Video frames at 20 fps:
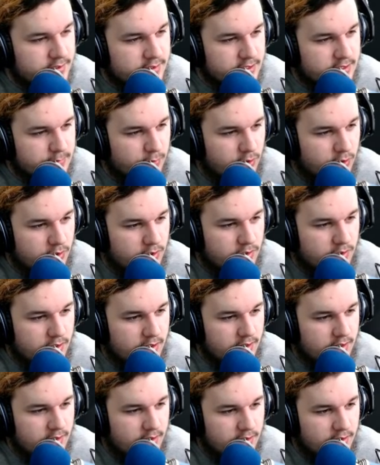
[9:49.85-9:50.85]
Tomorrow,
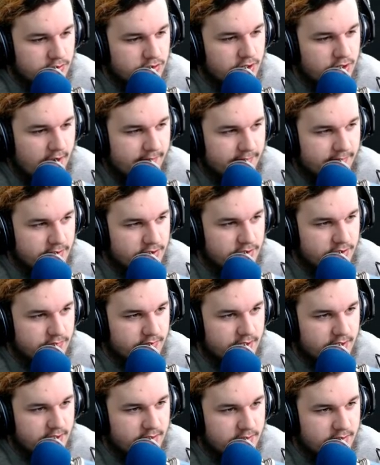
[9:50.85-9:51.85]
I'll try for two
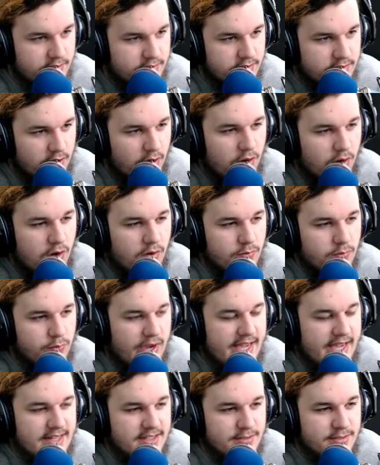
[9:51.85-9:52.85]
videos. Oh,
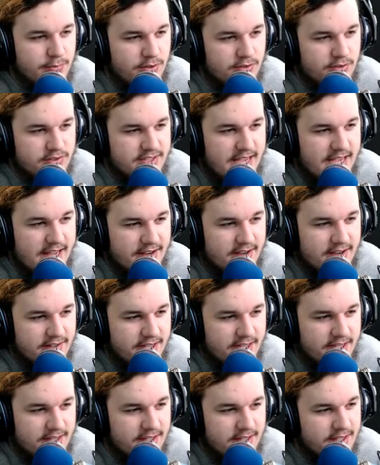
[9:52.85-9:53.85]
wait! Tomorrow's
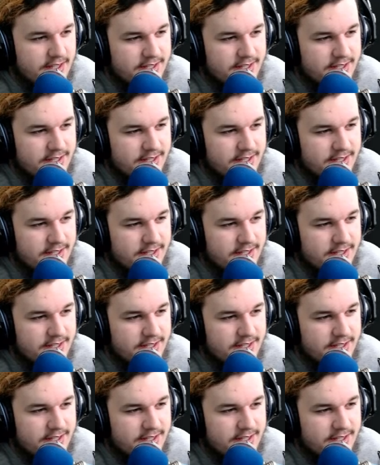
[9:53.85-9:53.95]
Saturday.